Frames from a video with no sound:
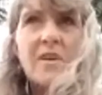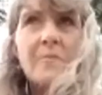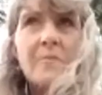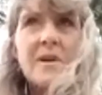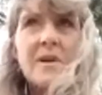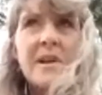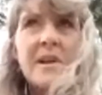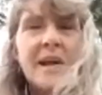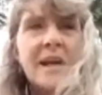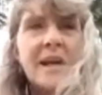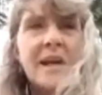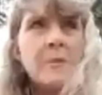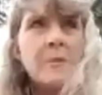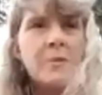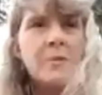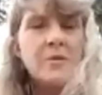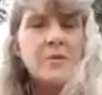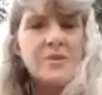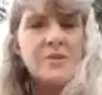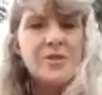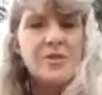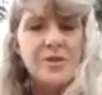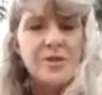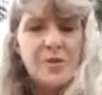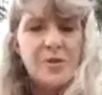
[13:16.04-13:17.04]
been
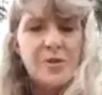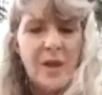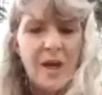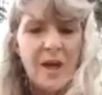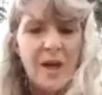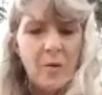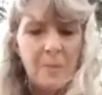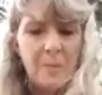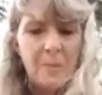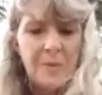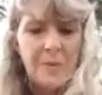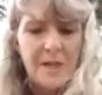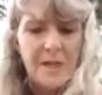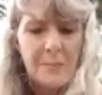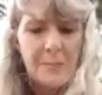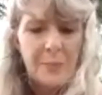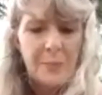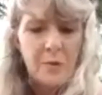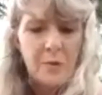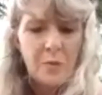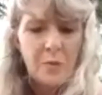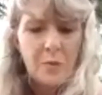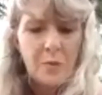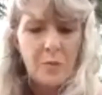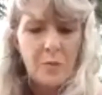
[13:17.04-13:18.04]
able to help
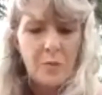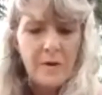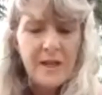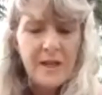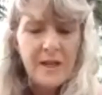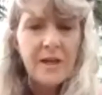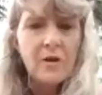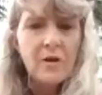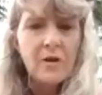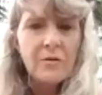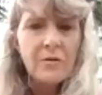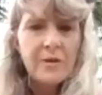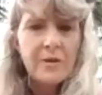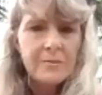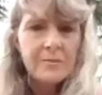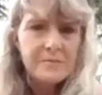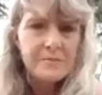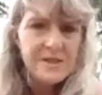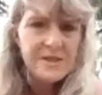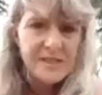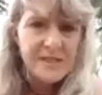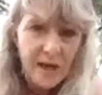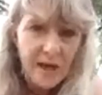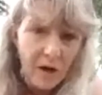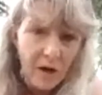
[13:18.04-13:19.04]
people heal
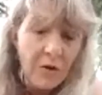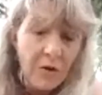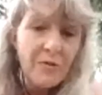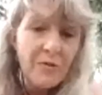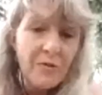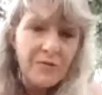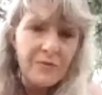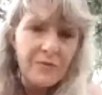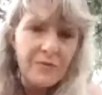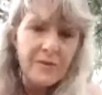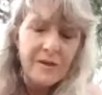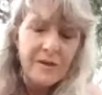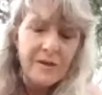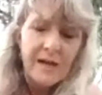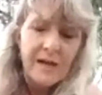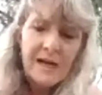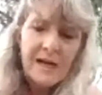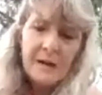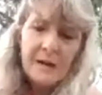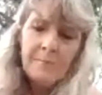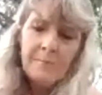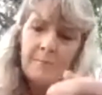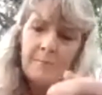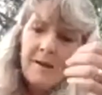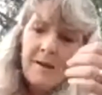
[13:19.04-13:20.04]
themselves,
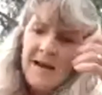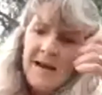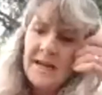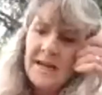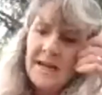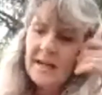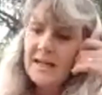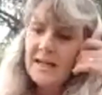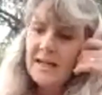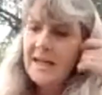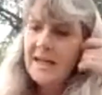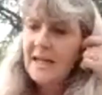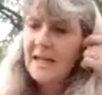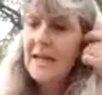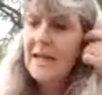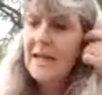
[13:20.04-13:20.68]
mainly